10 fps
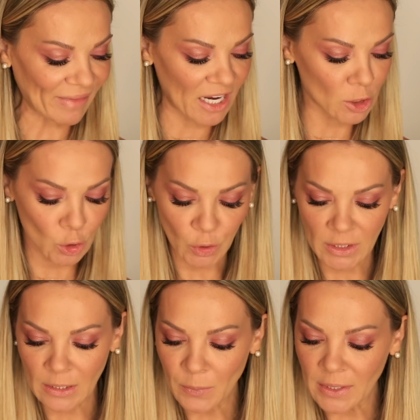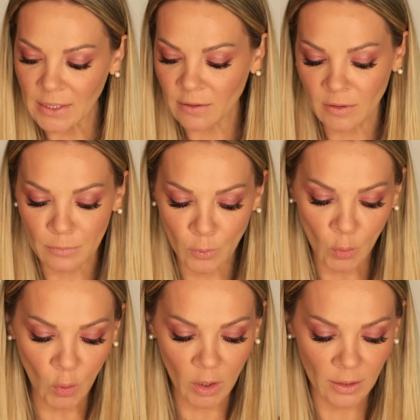And to keep it even
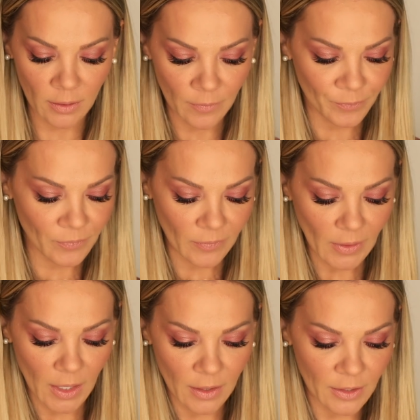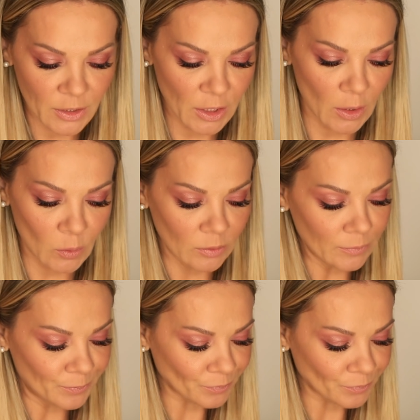more in the tone